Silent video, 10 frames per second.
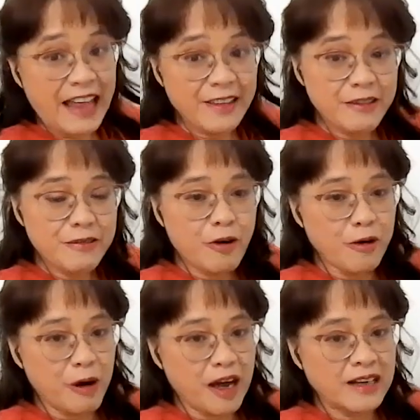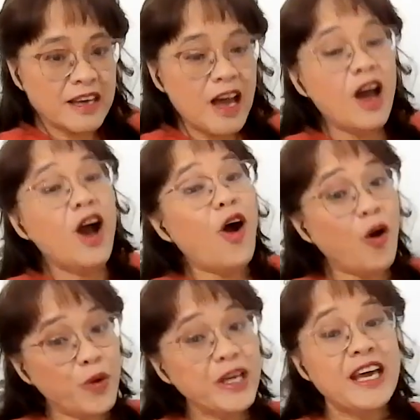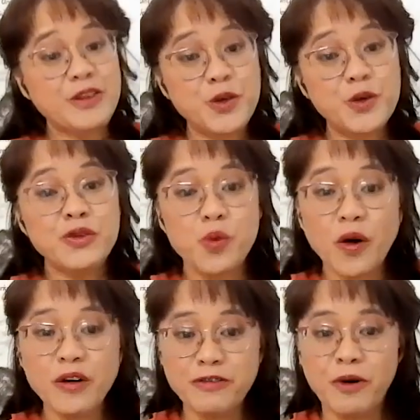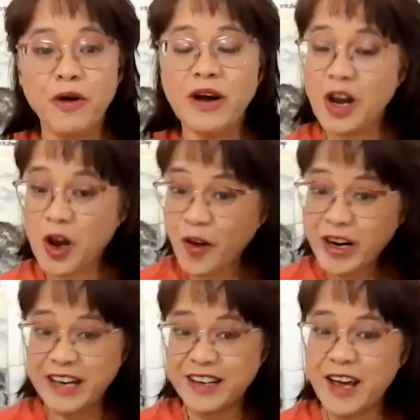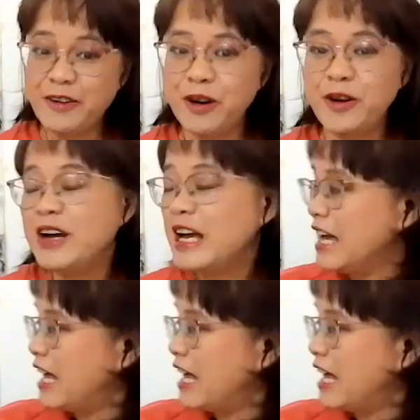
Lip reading: and the foreground, or we can use waterfall long and narrow